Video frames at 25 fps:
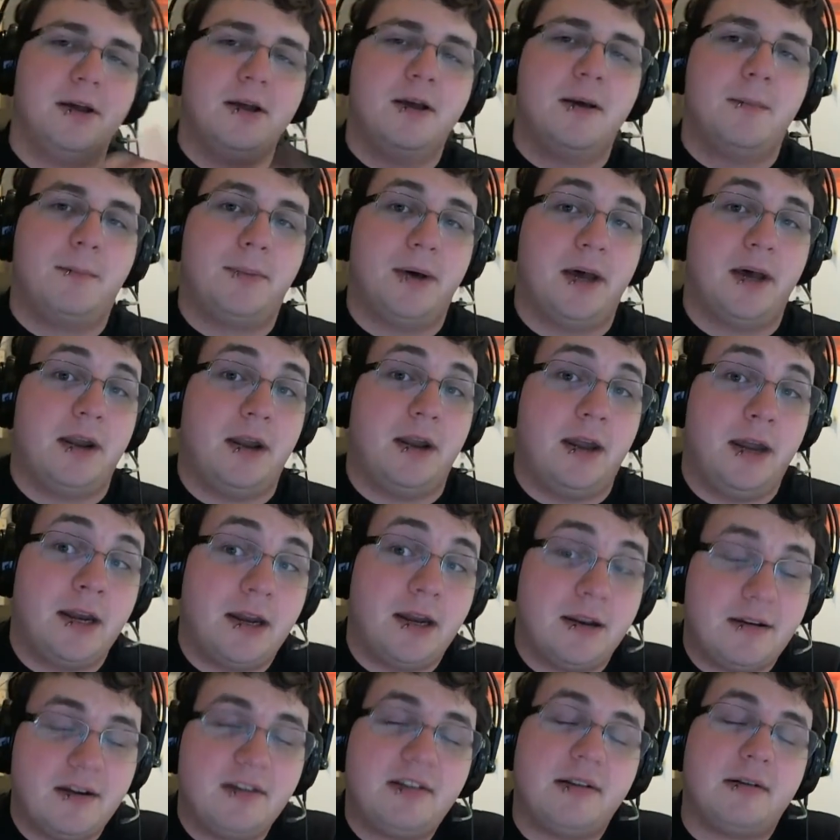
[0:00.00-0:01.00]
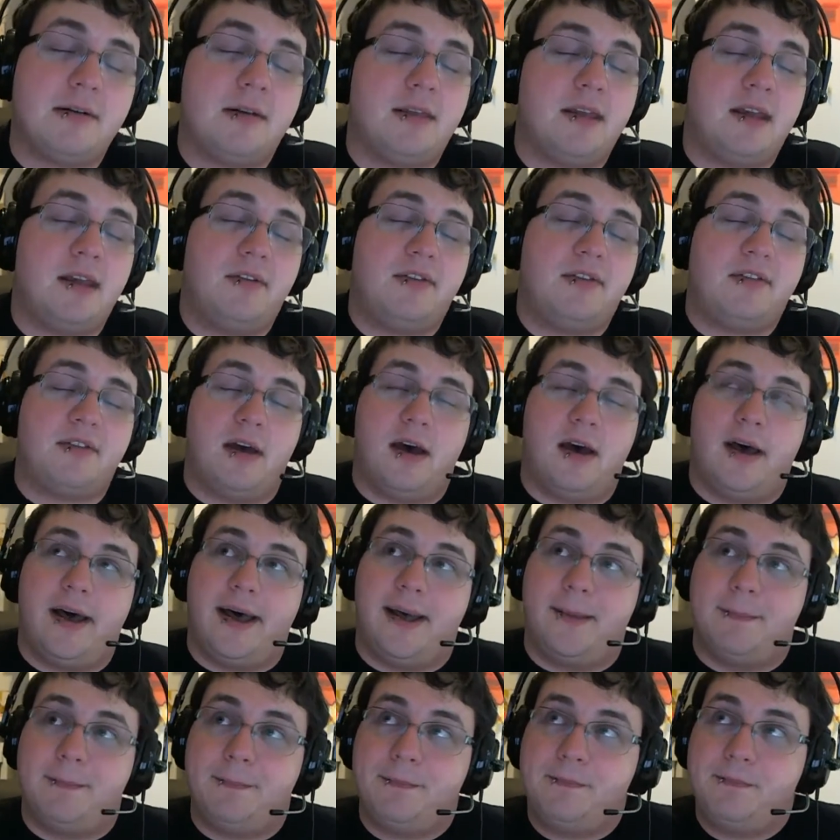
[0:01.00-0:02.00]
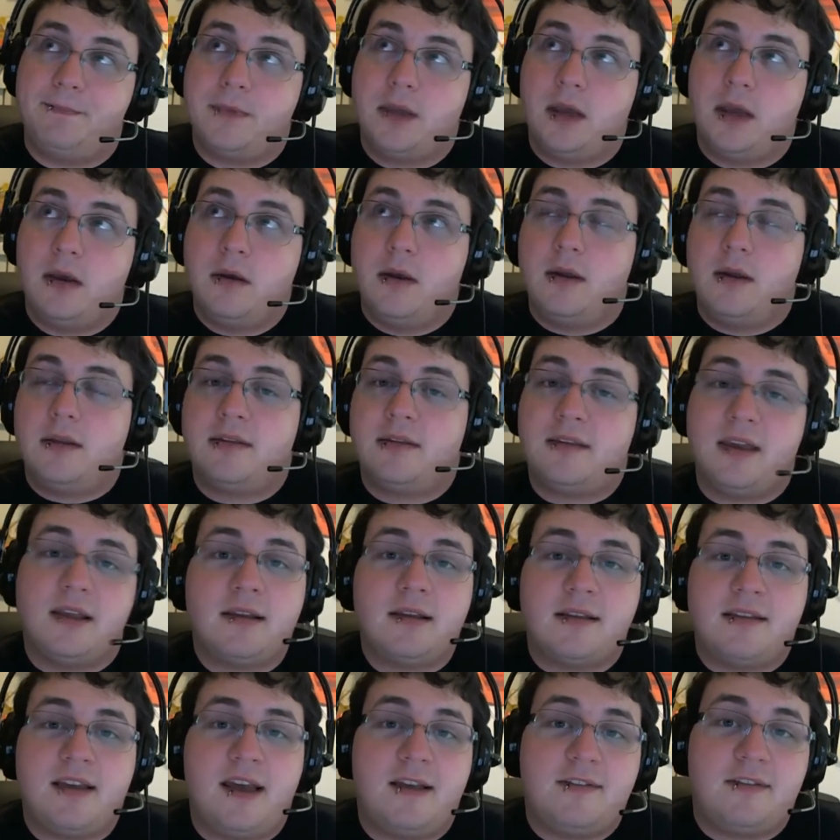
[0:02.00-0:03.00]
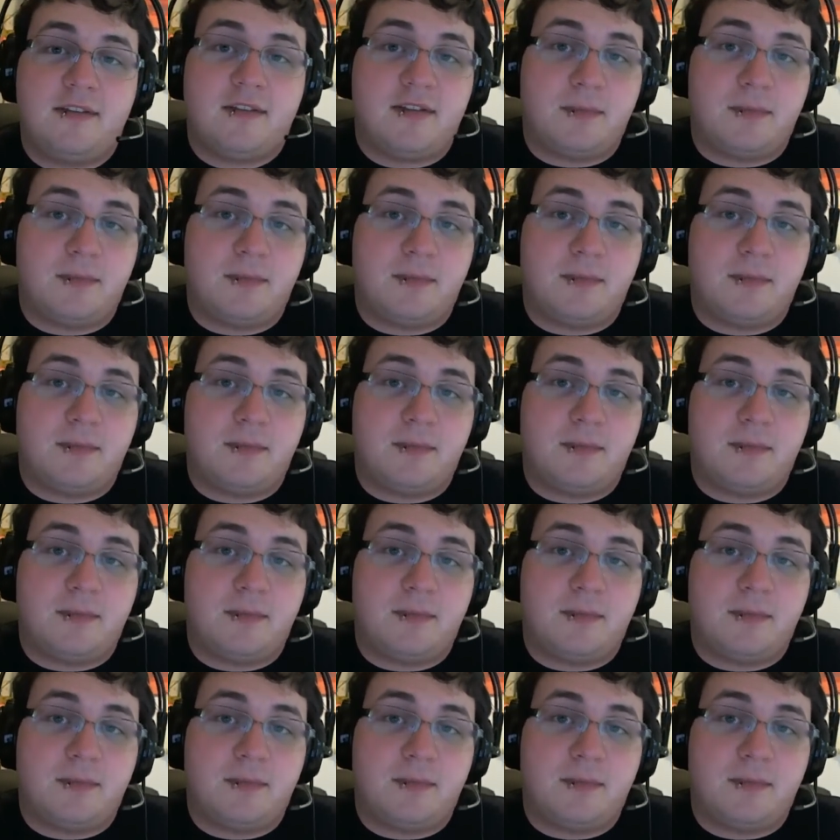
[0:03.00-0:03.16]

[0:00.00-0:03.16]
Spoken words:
But in addition to this, Dignitas'